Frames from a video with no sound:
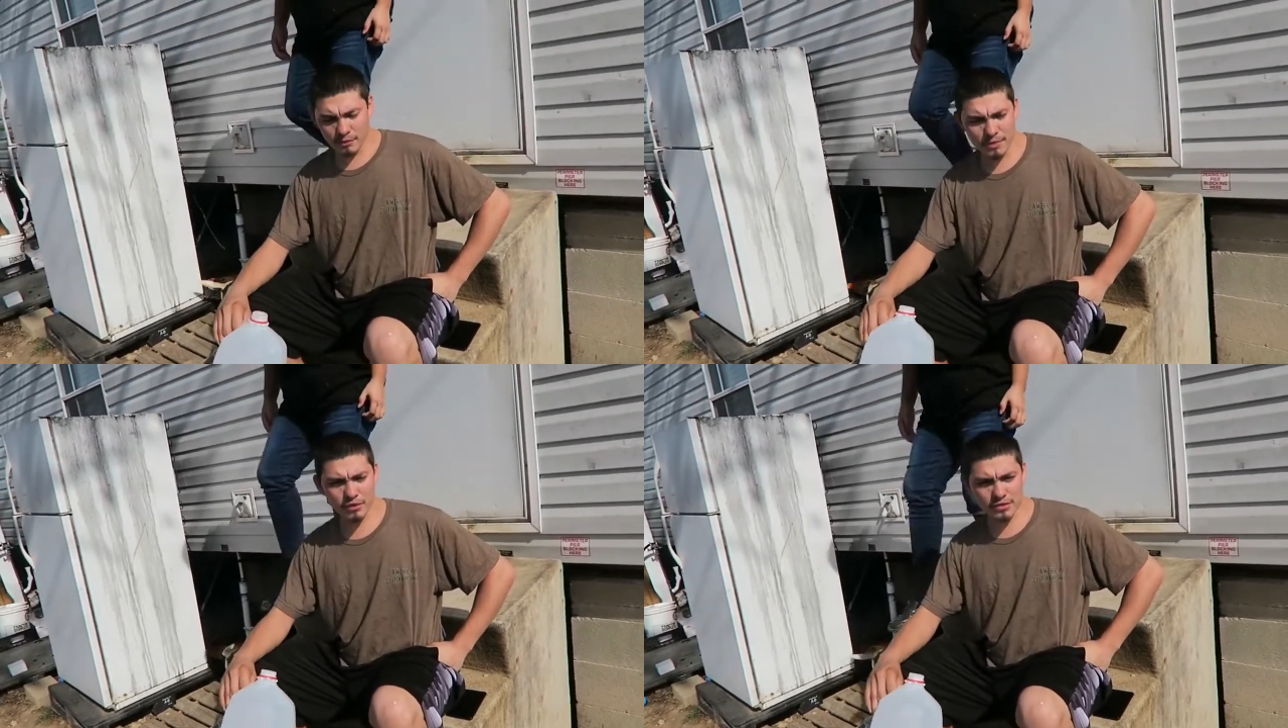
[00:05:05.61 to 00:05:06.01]
The
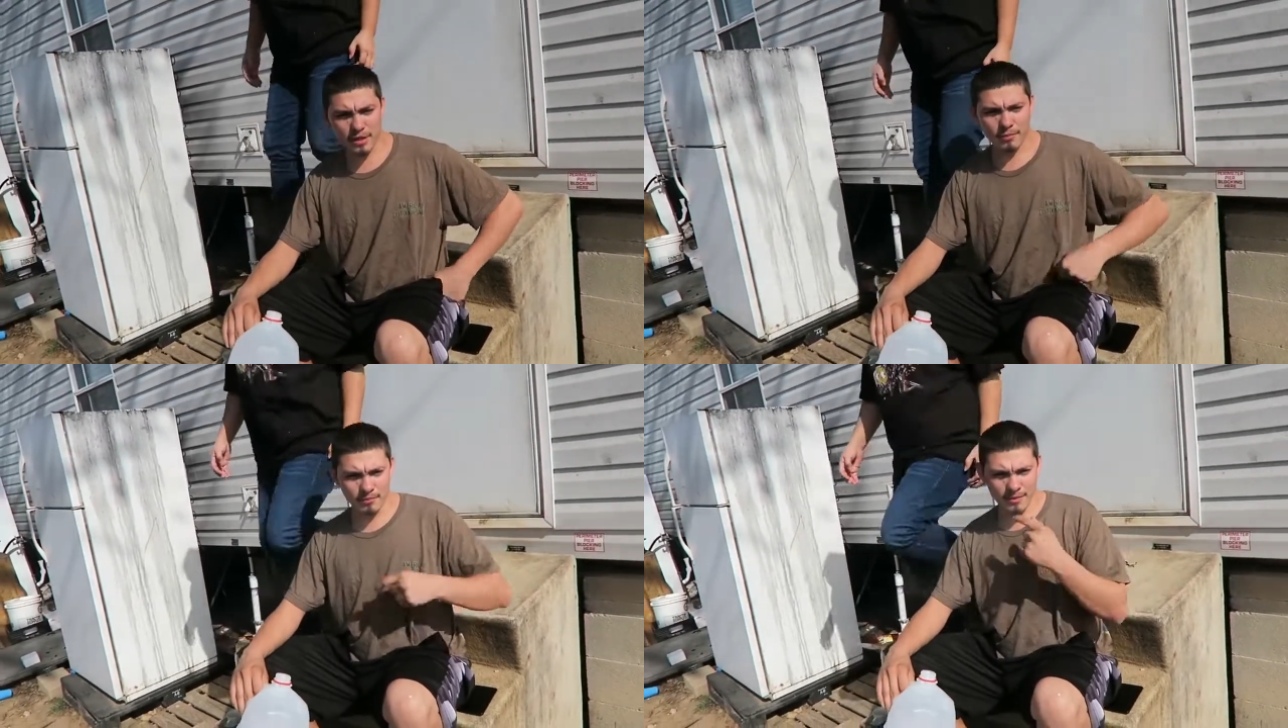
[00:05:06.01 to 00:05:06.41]
milk
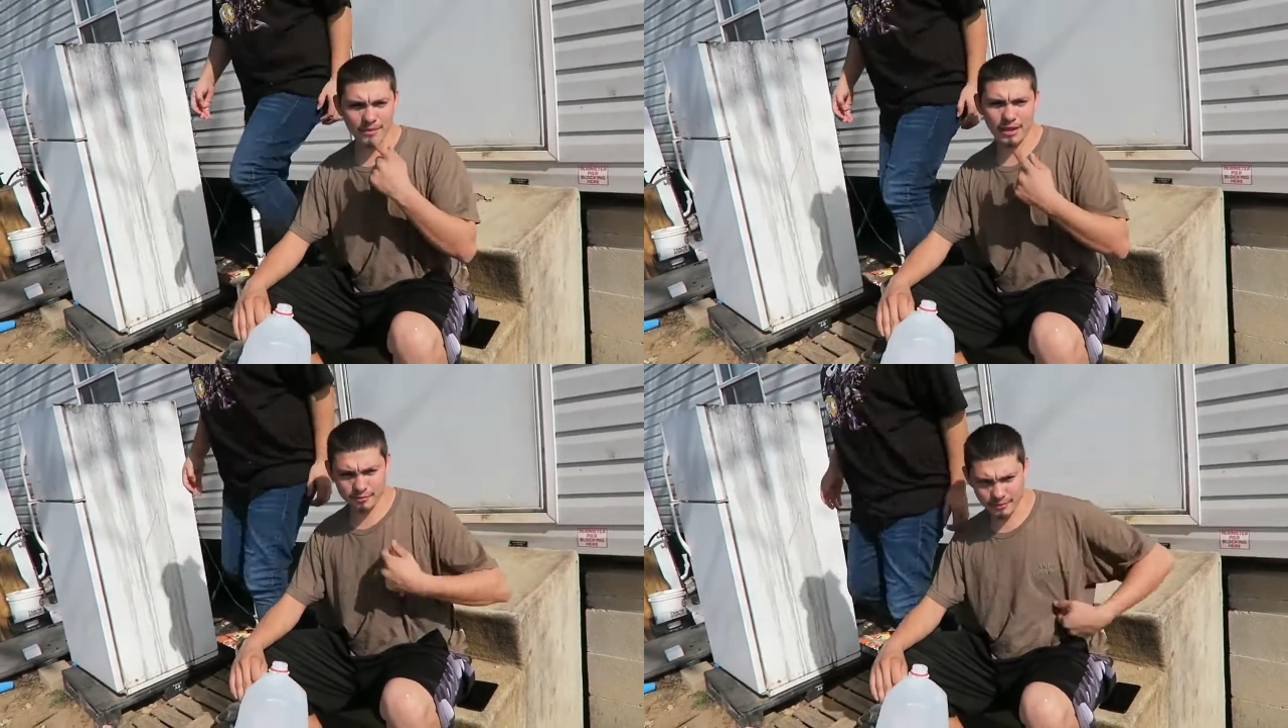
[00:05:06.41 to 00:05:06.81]
tip of my
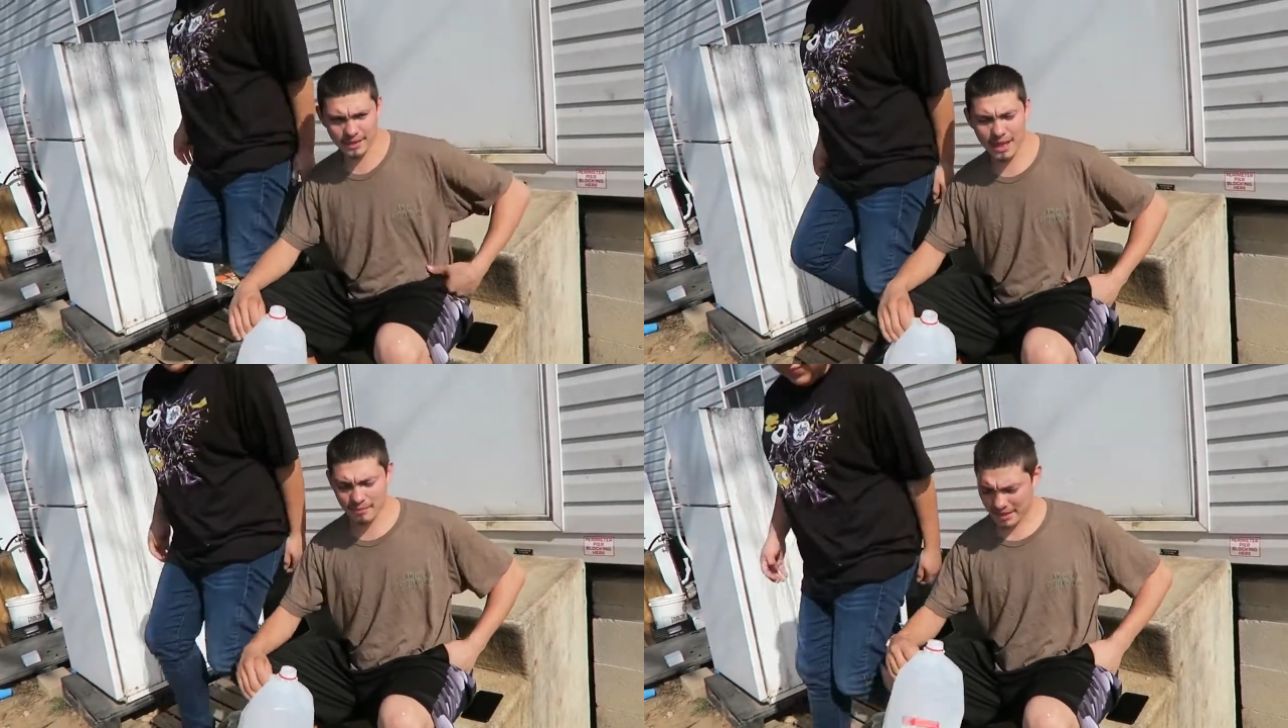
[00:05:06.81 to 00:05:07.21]
mouth, but
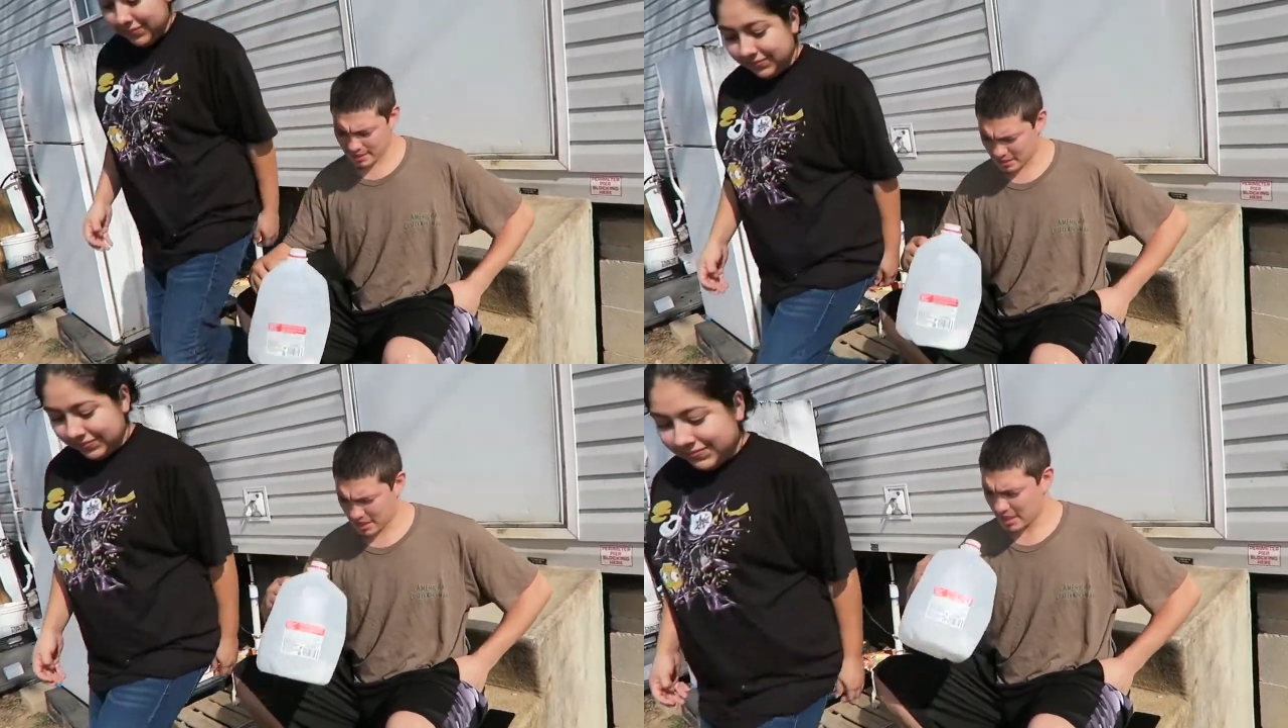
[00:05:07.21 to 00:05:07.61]
not my
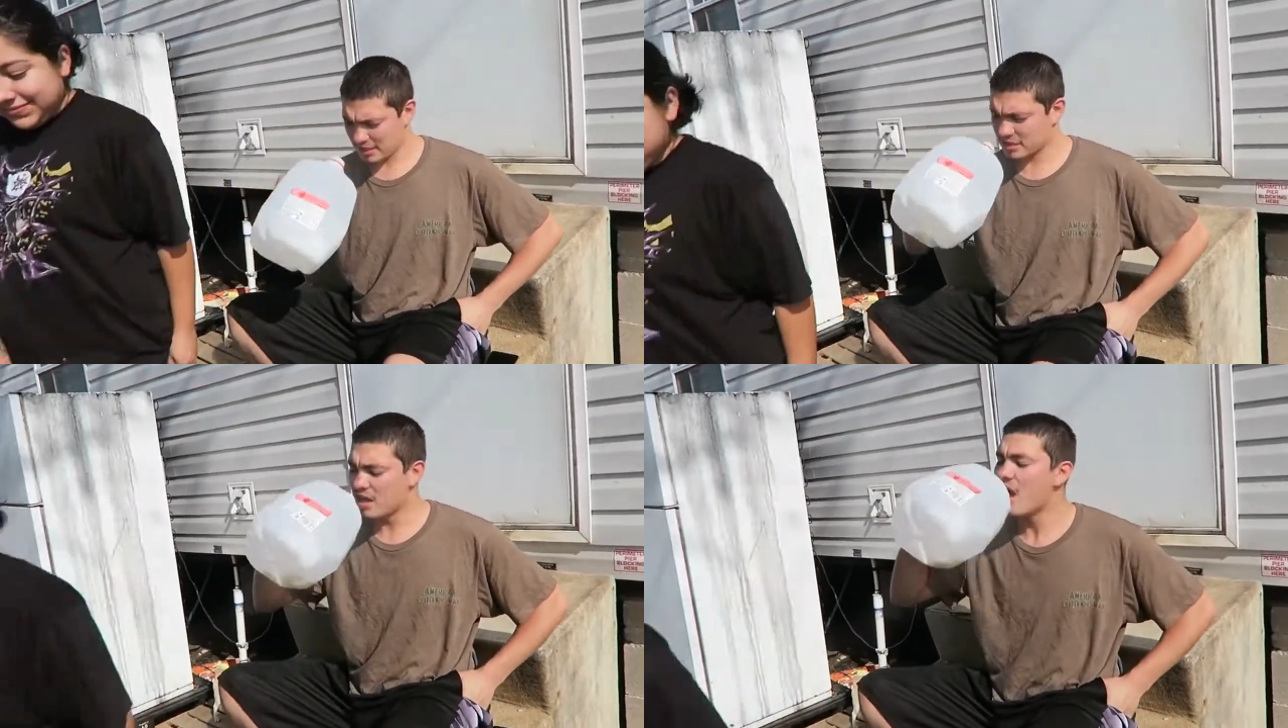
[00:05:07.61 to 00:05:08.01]

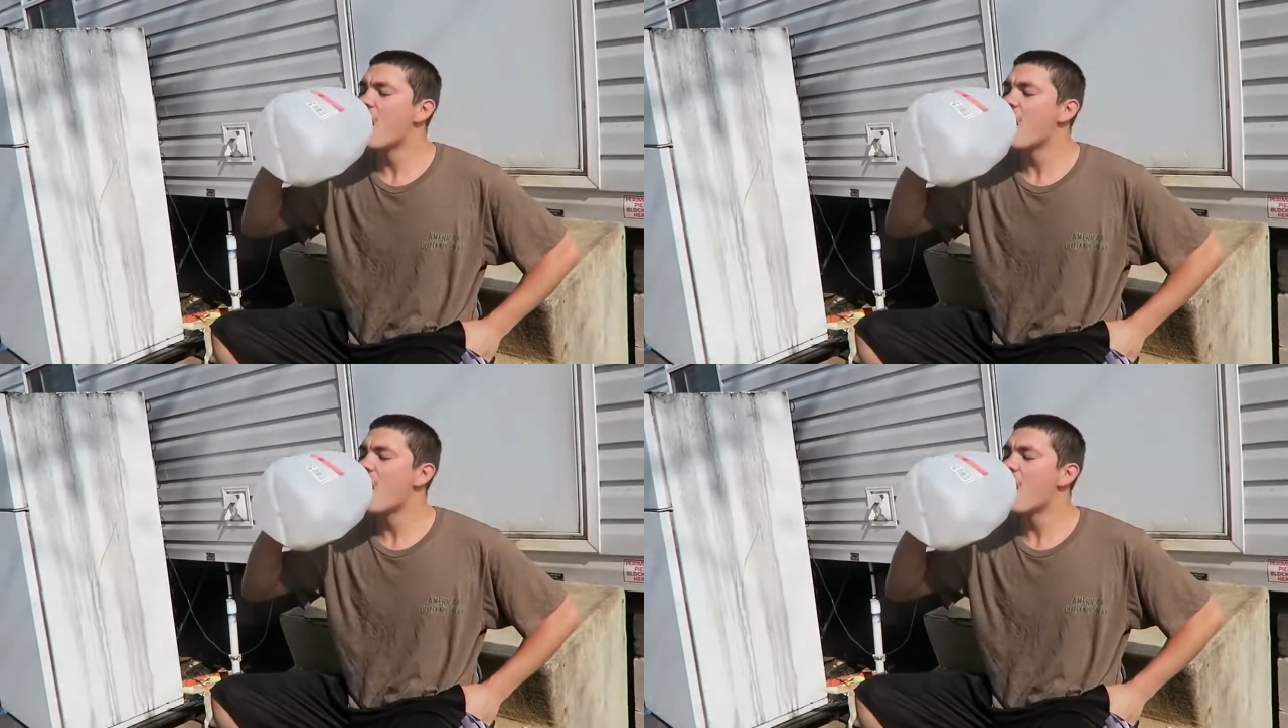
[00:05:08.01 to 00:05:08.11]
insides.